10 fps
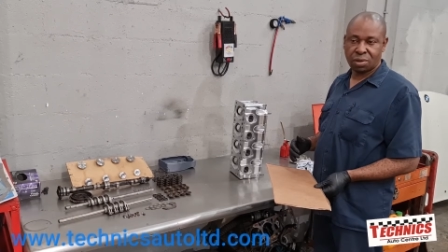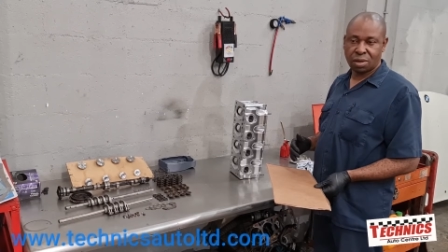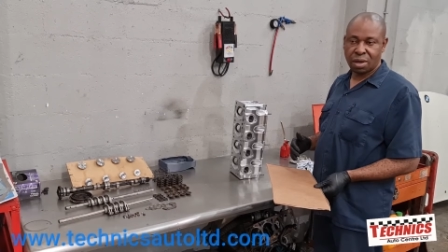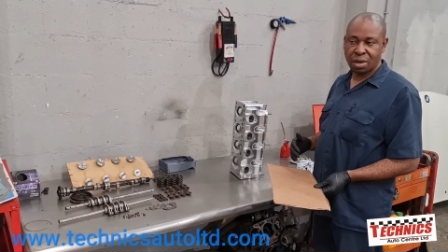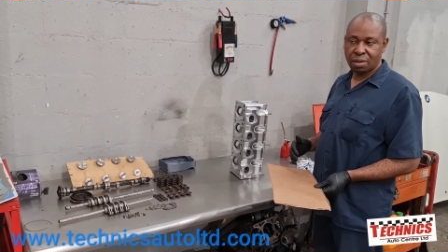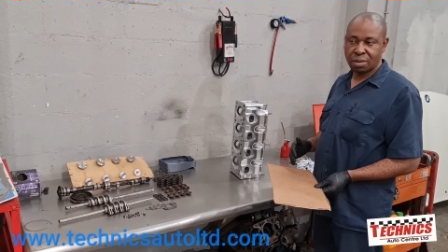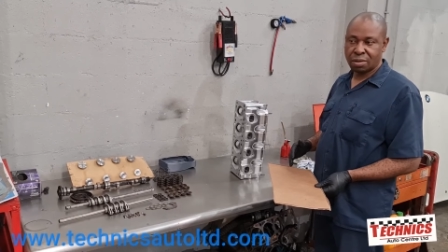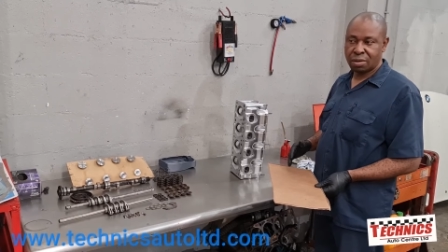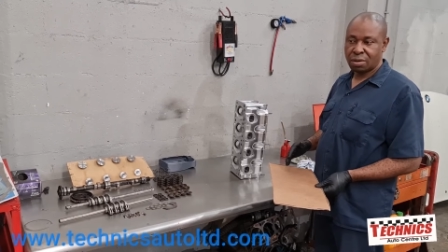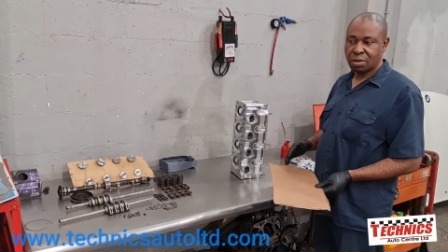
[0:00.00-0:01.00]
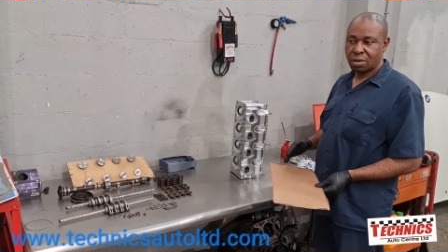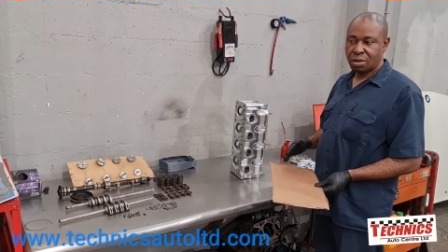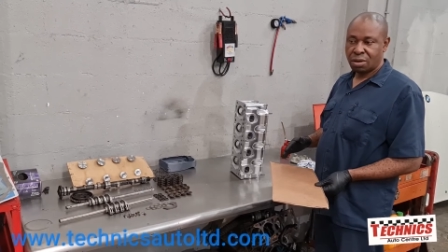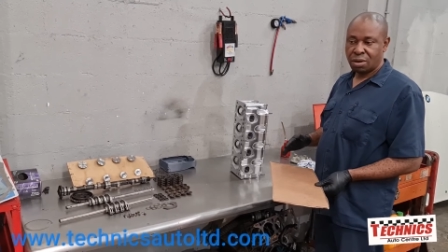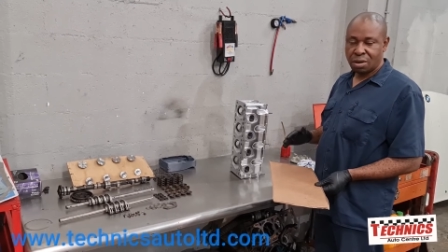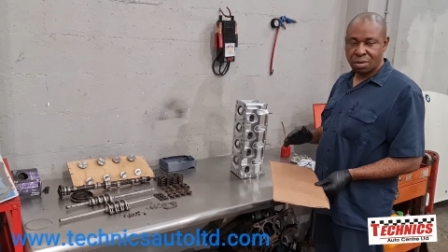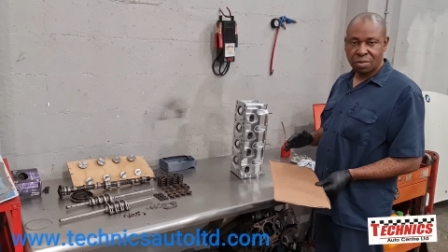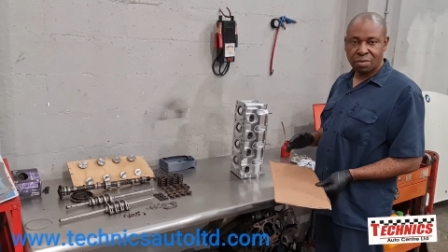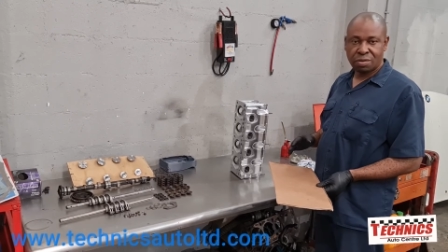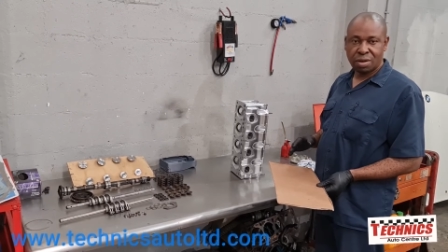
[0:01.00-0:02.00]
can't
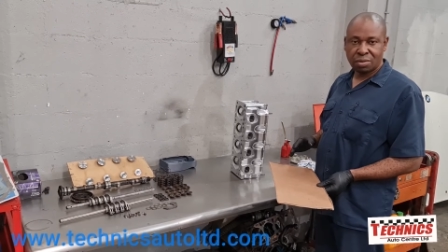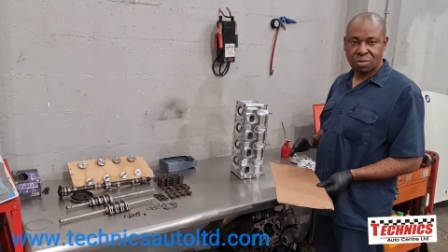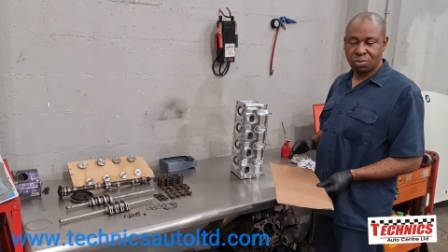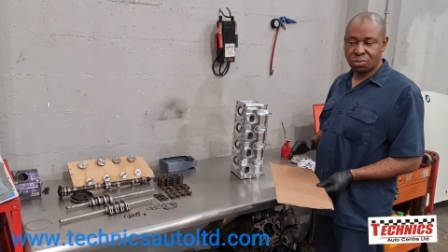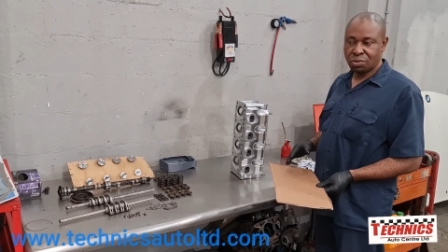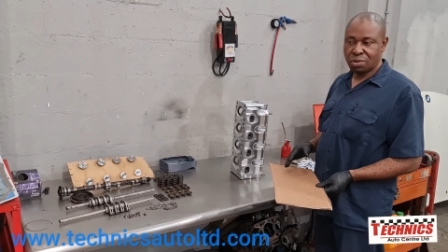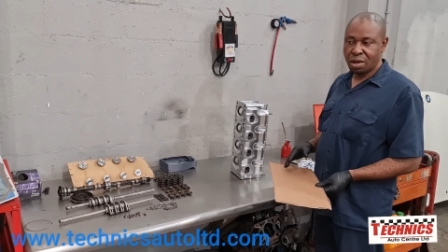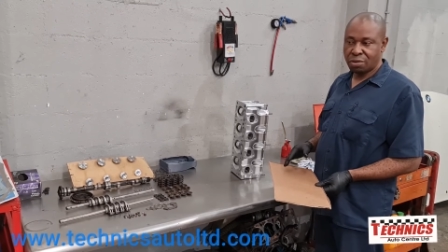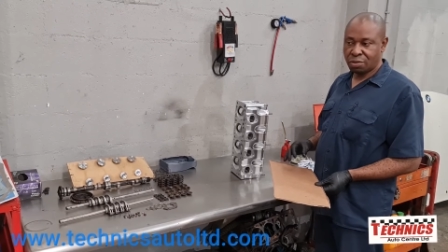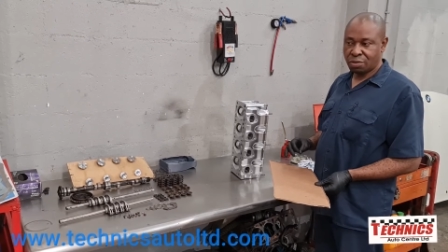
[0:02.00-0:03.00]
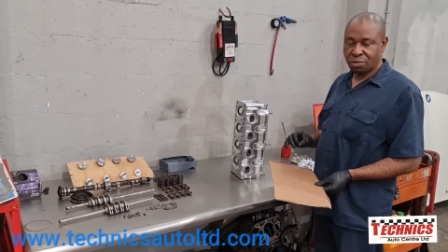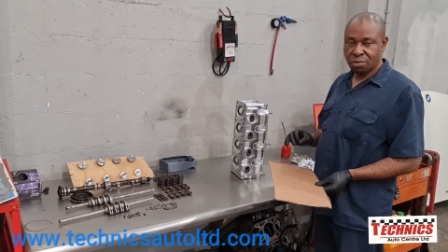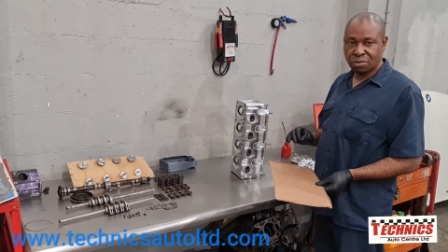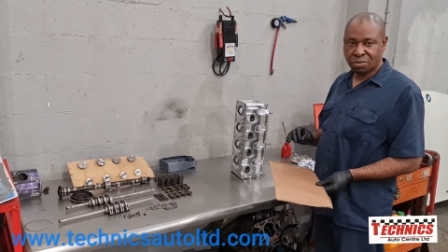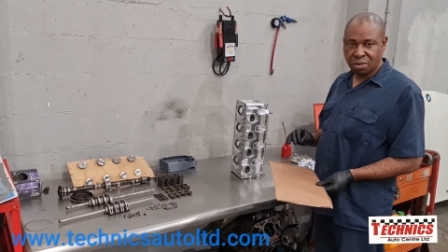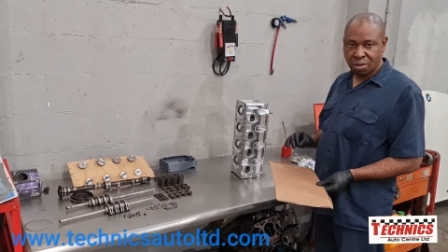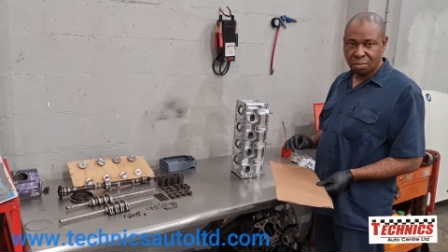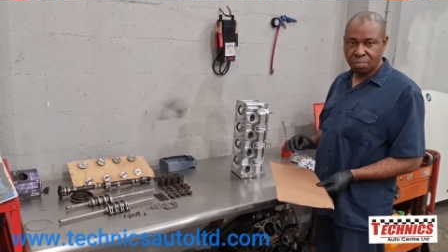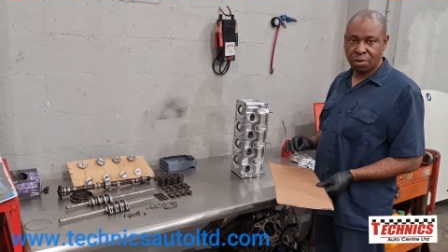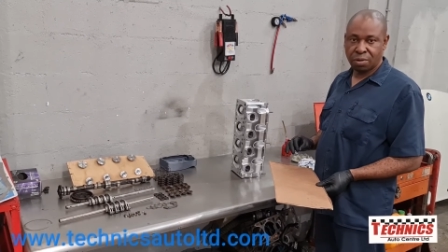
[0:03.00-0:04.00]
always get tools that just do single
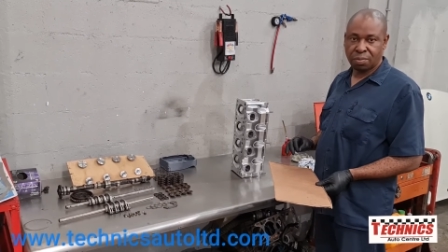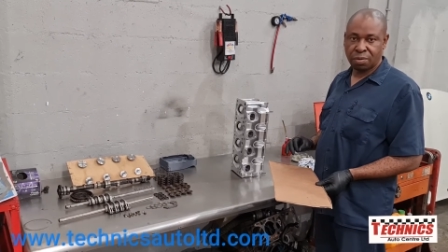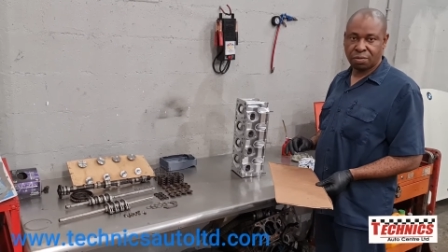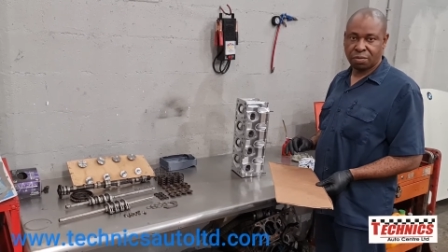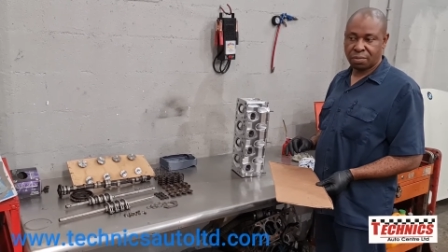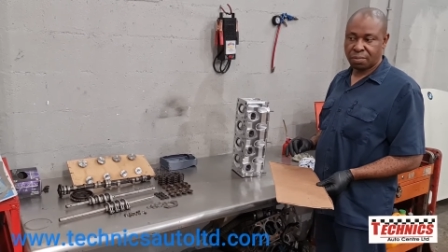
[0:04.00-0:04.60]
purpose.